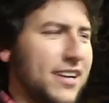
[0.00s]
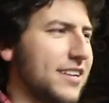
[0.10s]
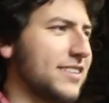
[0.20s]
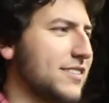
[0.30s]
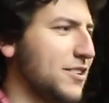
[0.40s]
that,
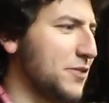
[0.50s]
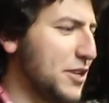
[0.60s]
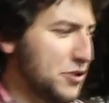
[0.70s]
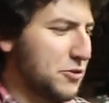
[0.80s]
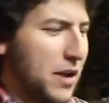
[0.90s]
so
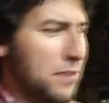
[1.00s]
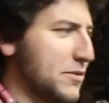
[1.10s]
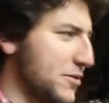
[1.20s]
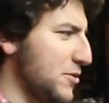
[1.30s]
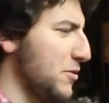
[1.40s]
each strap
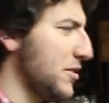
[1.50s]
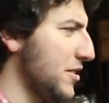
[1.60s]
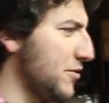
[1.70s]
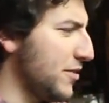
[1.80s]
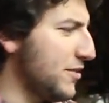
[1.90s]
is totally
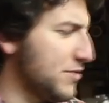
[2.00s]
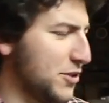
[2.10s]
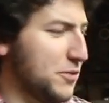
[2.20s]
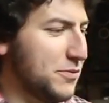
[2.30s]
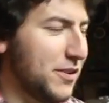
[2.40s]
different.
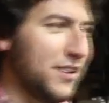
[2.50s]
So